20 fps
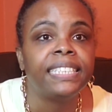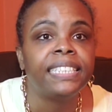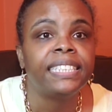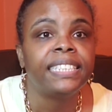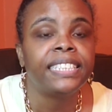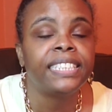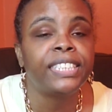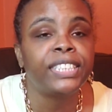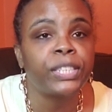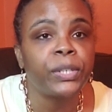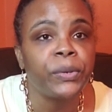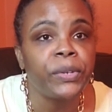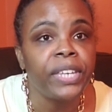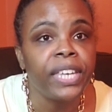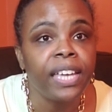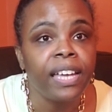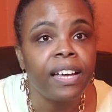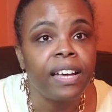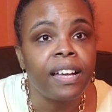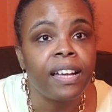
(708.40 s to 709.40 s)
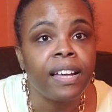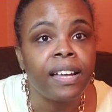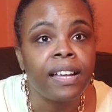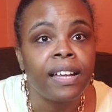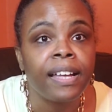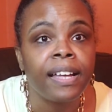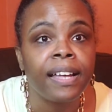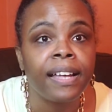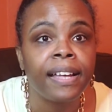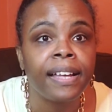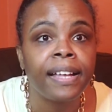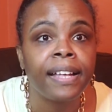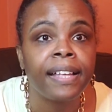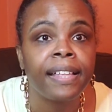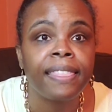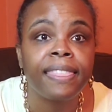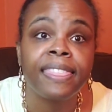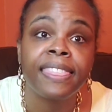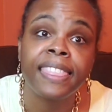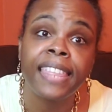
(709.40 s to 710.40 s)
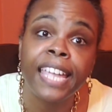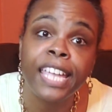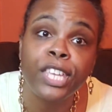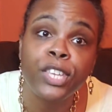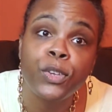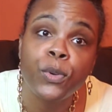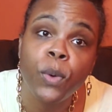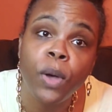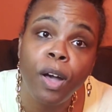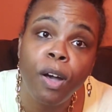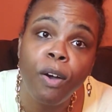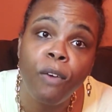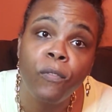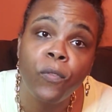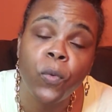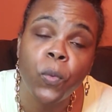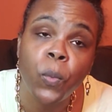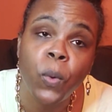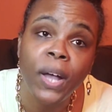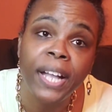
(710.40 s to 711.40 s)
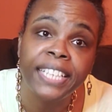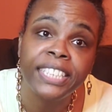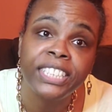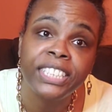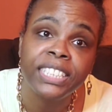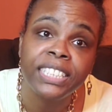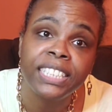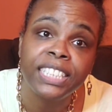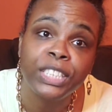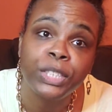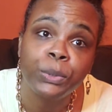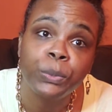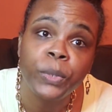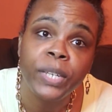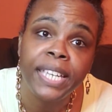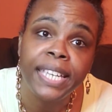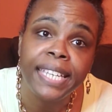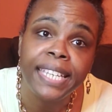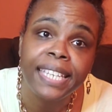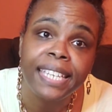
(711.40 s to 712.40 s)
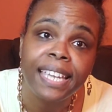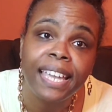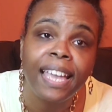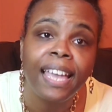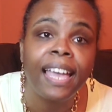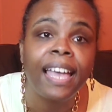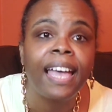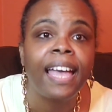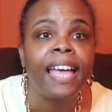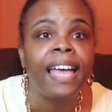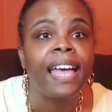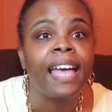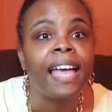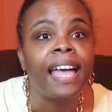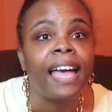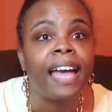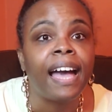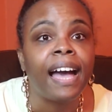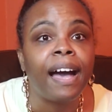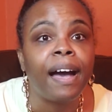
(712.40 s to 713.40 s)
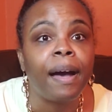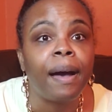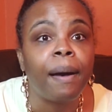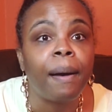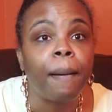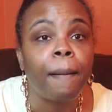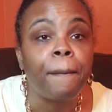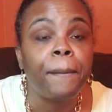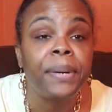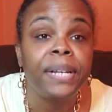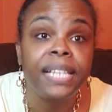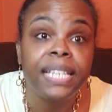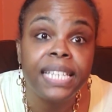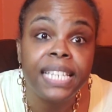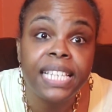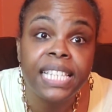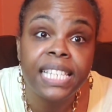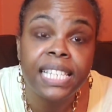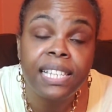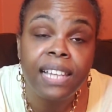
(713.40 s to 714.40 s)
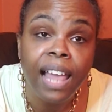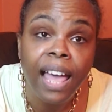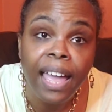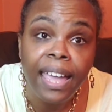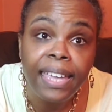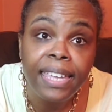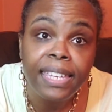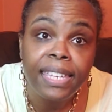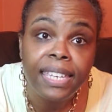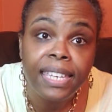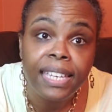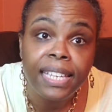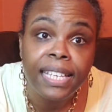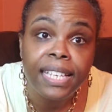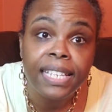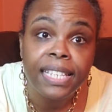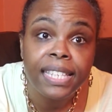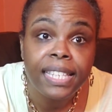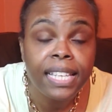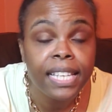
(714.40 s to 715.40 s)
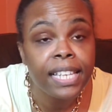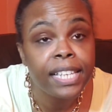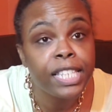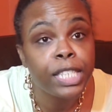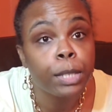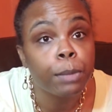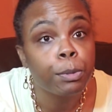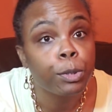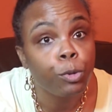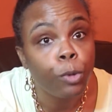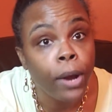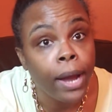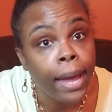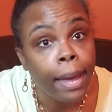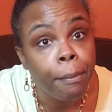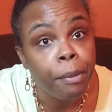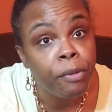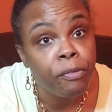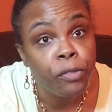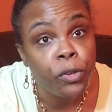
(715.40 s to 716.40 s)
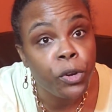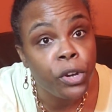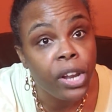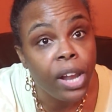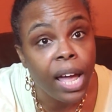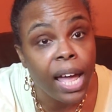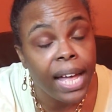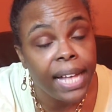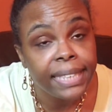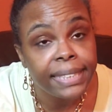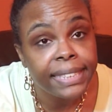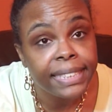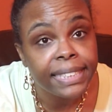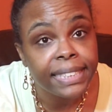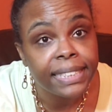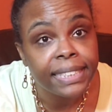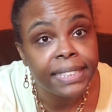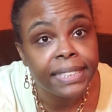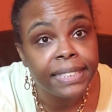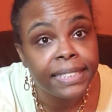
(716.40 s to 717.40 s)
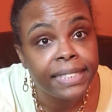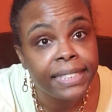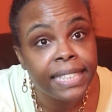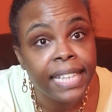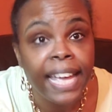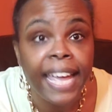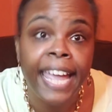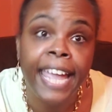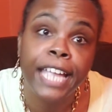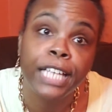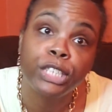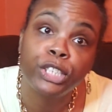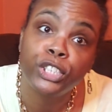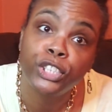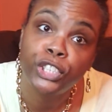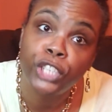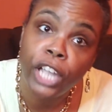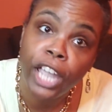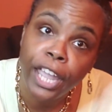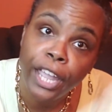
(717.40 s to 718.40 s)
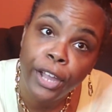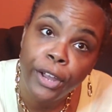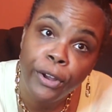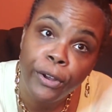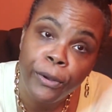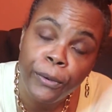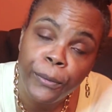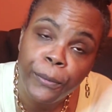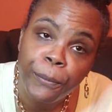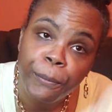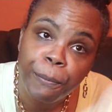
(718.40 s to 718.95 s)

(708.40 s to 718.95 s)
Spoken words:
So, yeah, thank you all for watching this week. Please like, subscribe if you're not, and share.